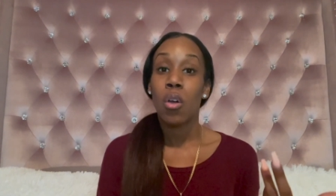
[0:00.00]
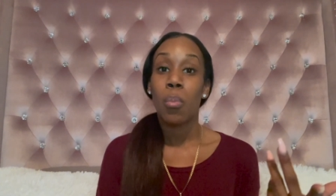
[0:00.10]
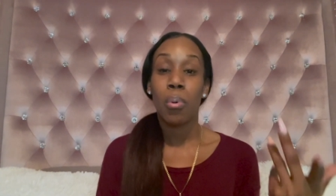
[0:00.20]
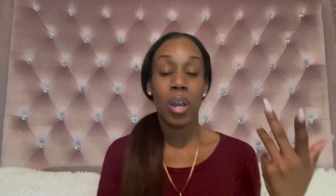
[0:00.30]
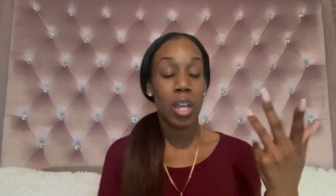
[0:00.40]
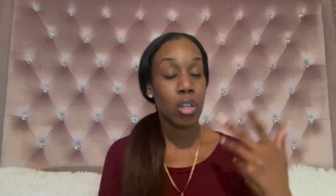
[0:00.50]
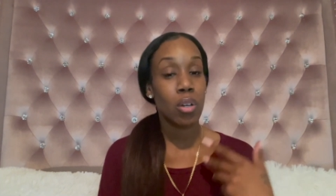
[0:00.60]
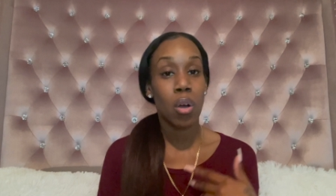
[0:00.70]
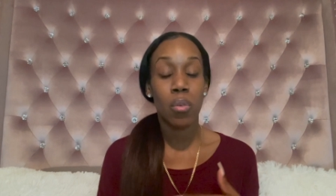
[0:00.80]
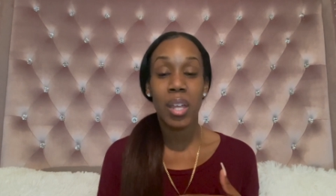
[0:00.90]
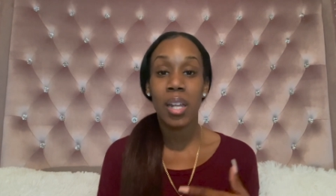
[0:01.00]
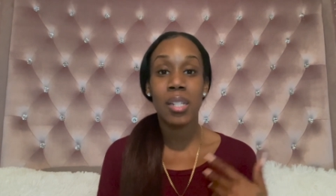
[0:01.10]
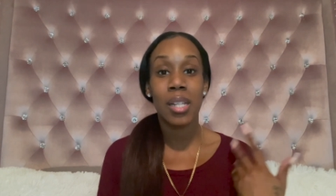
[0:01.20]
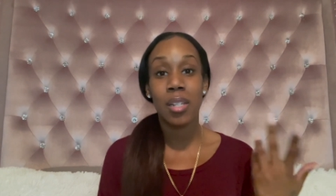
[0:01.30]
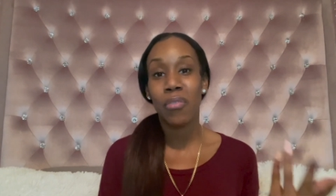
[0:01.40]
Pray, you know, that
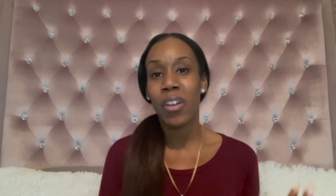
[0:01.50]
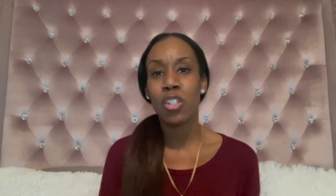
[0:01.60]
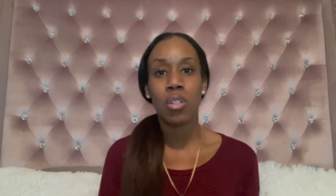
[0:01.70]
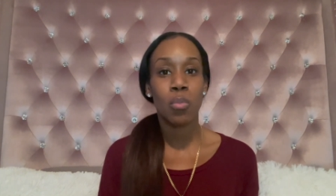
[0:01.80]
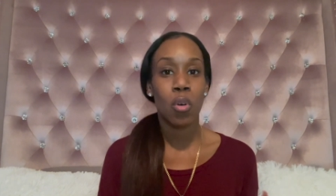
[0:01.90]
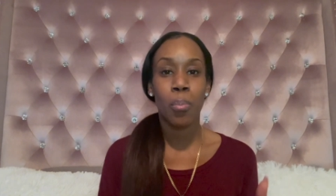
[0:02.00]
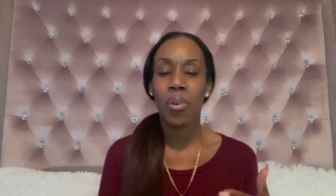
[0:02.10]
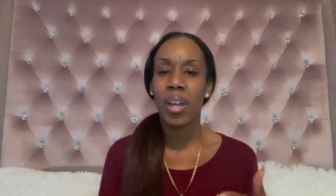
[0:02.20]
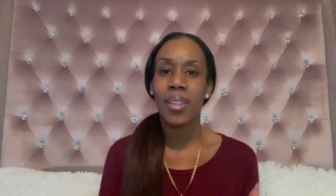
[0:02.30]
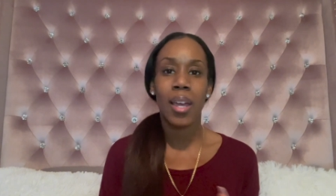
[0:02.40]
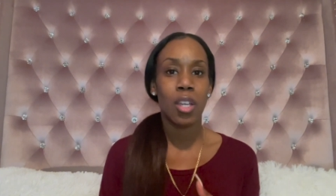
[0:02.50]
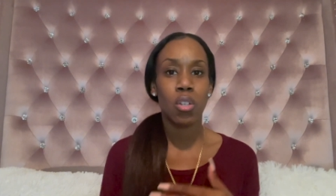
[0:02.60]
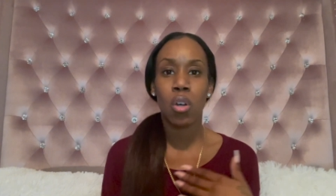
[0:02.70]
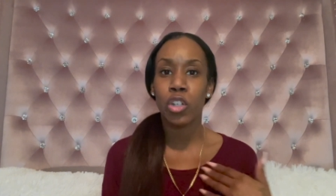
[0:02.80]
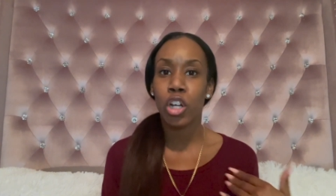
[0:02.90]
it doesn't affect you anymore. Pray that, you
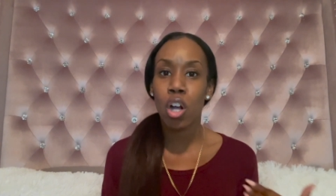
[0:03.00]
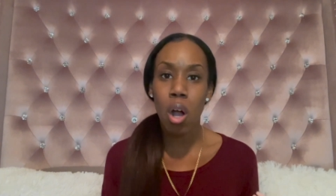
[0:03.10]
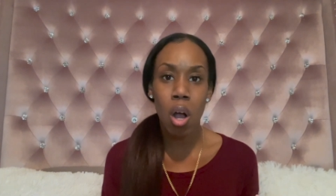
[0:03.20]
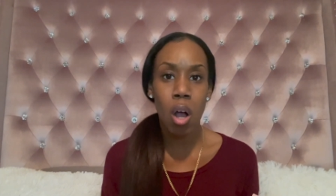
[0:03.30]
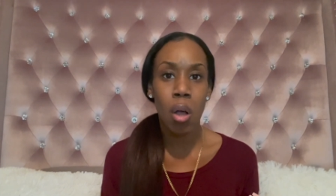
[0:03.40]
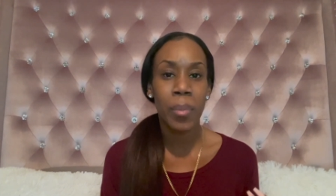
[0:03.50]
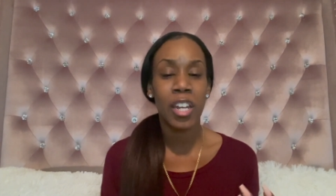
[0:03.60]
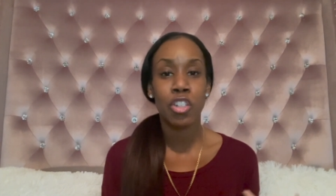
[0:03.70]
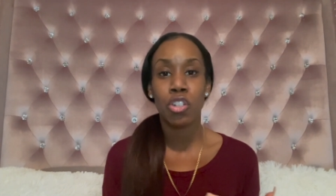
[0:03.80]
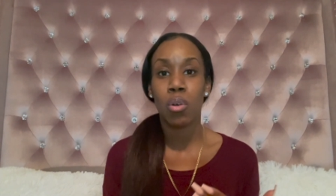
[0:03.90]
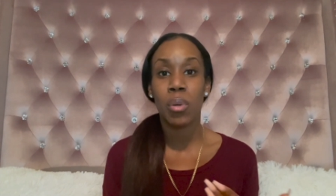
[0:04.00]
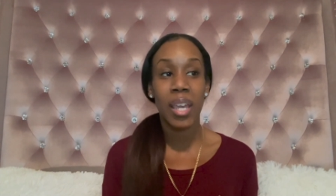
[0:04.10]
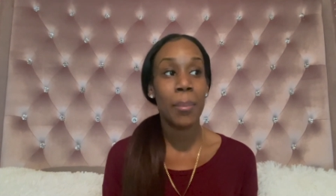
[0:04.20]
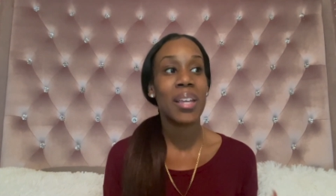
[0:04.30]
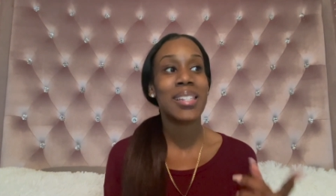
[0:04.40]
know, you're calm and that you're
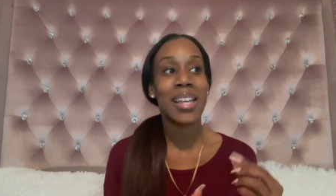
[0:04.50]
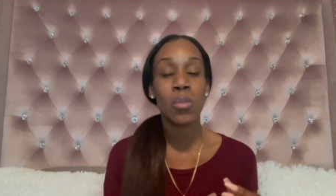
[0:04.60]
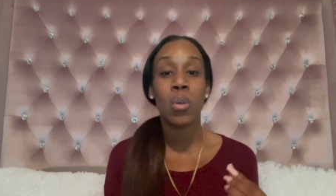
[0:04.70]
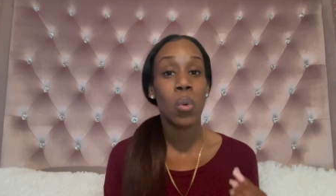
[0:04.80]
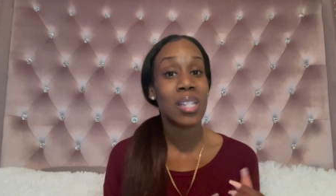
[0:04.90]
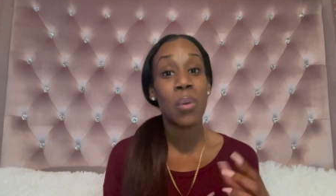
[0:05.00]
okay, because that's what it was.